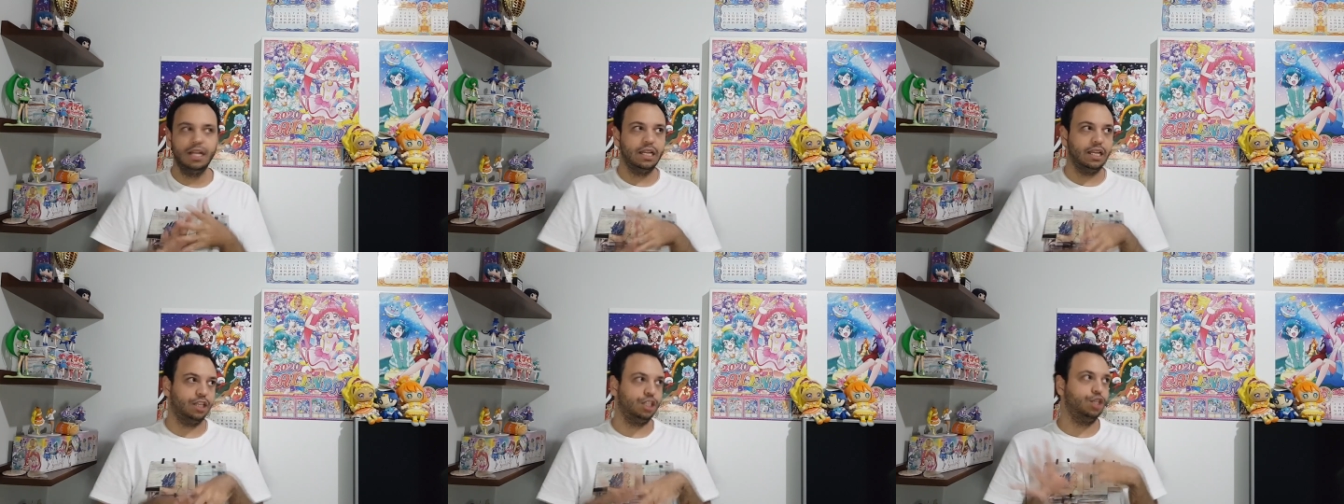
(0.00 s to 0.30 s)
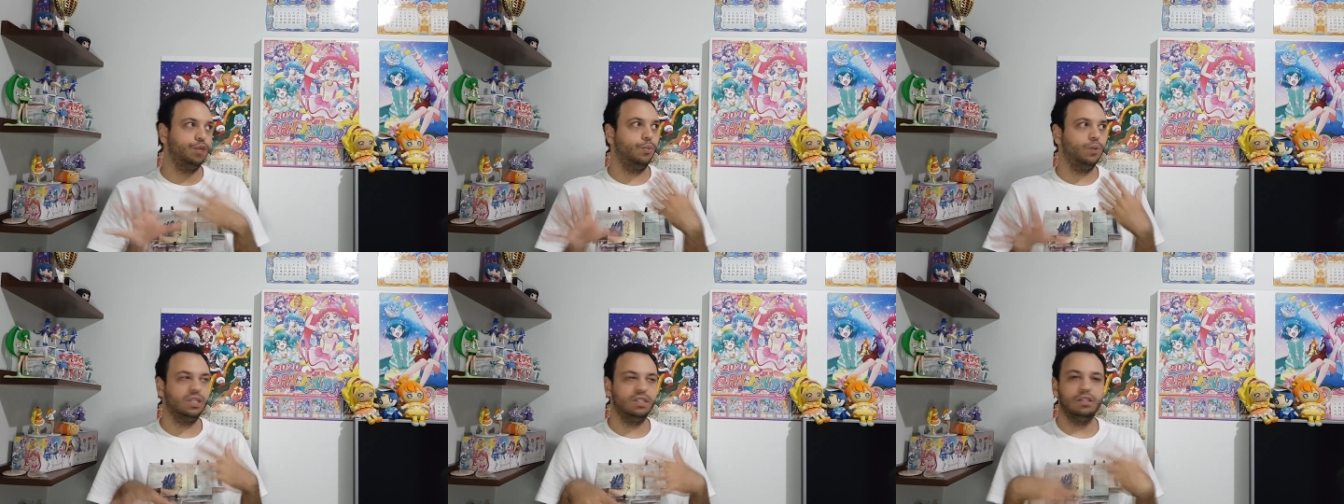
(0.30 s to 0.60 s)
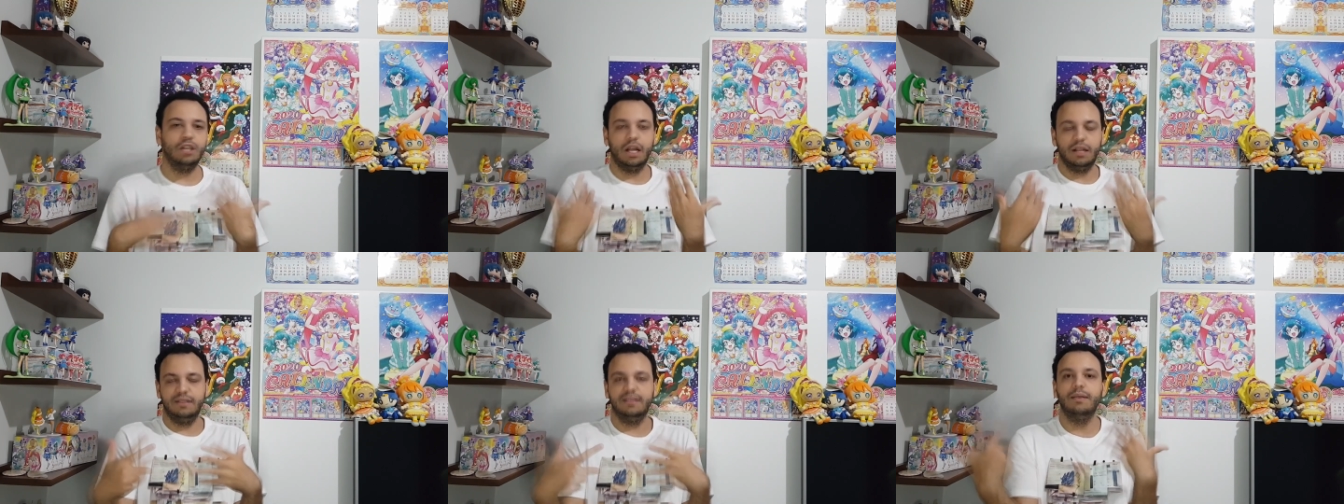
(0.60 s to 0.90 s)
Like, she was
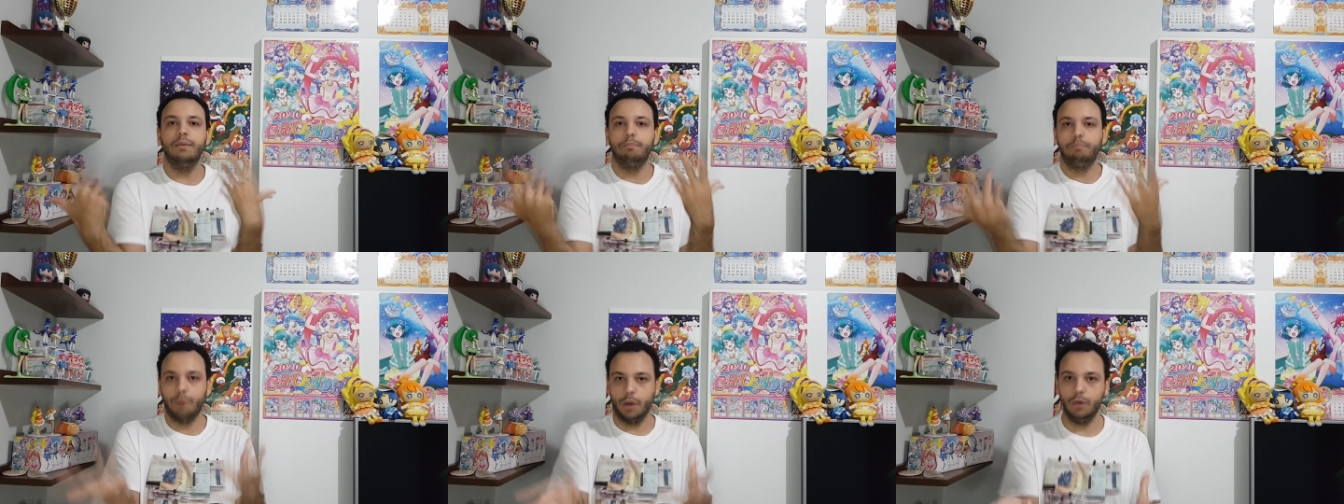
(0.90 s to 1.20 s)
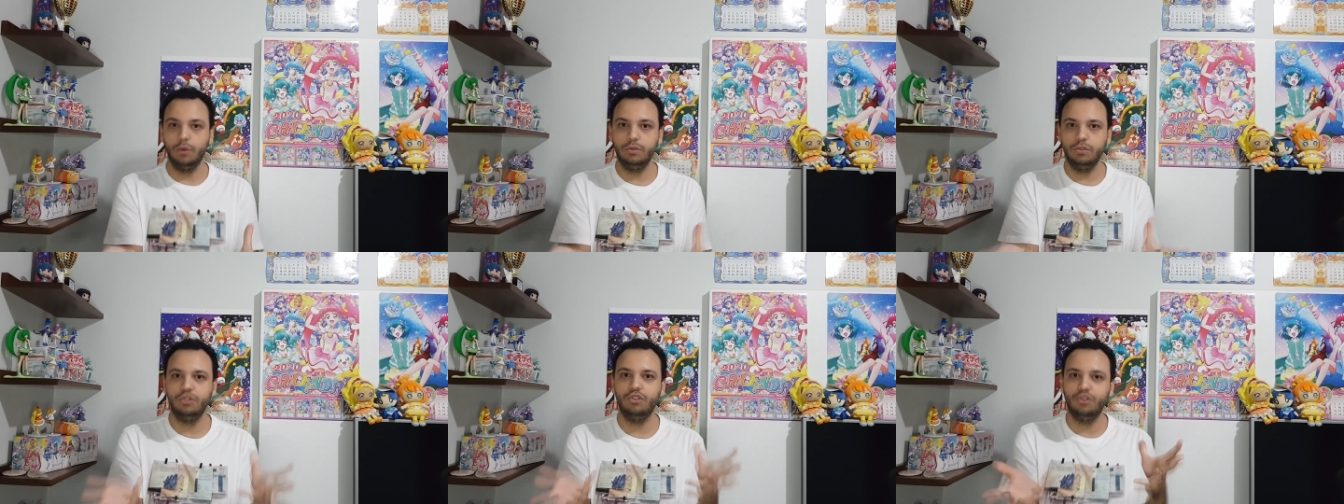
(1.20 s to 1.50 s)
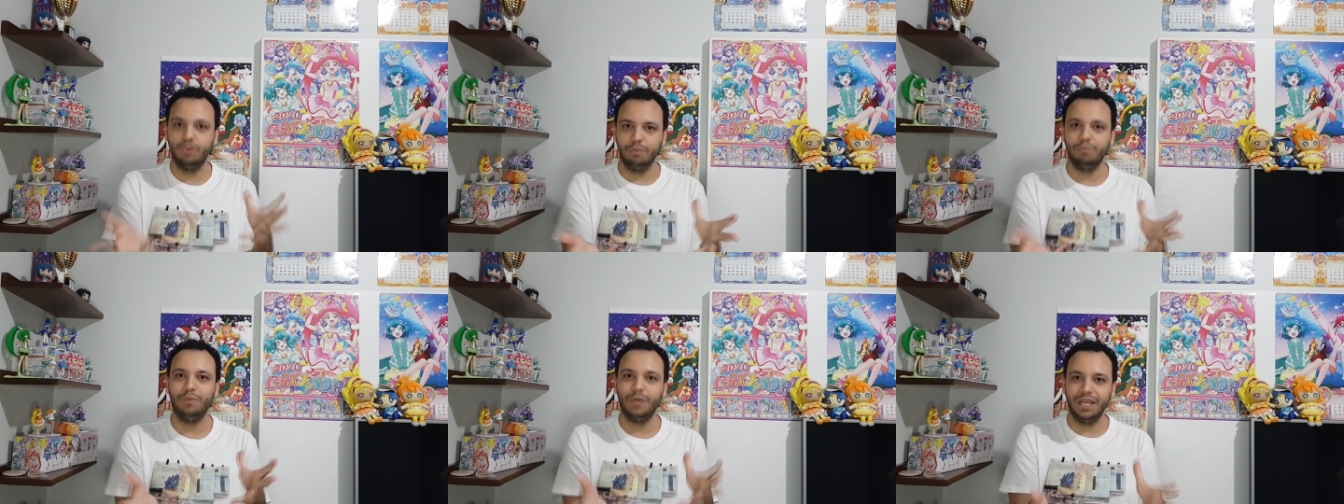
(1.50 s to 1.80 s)
not supposed
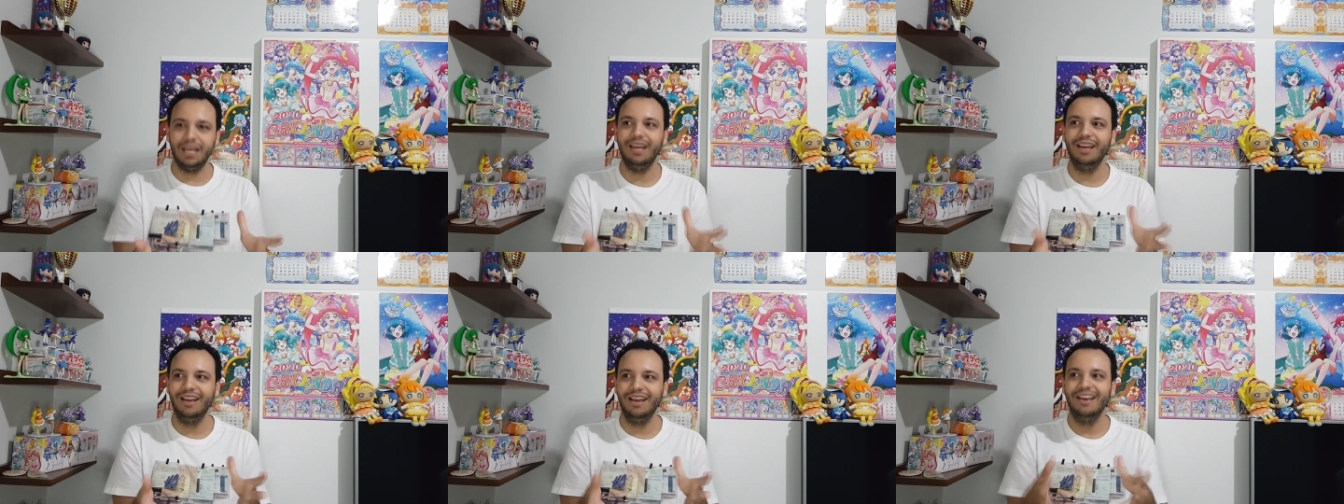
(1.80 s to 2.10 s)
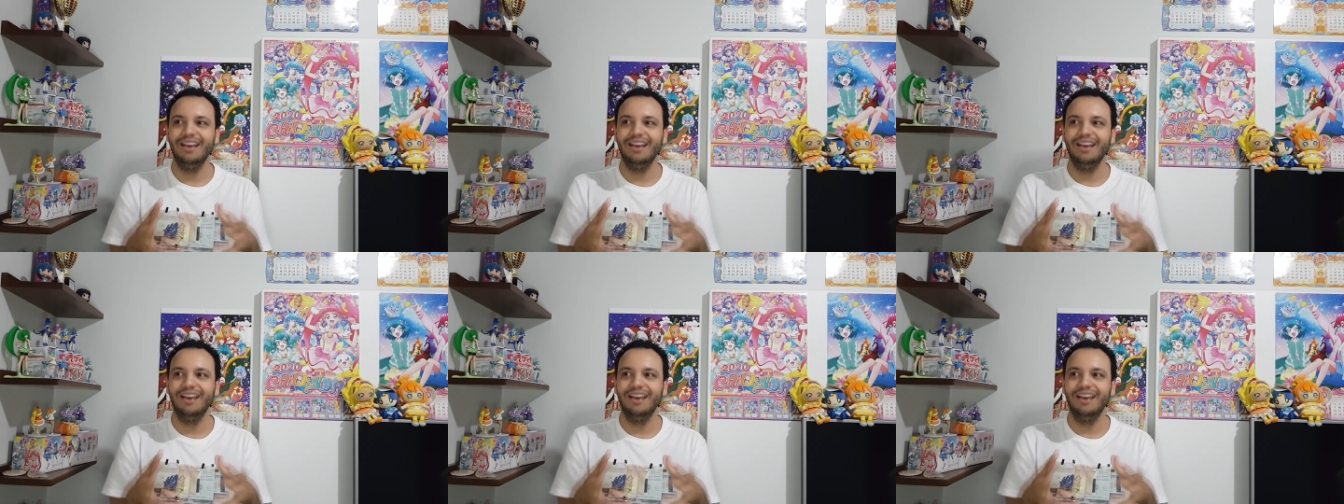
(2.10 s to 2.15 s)
to be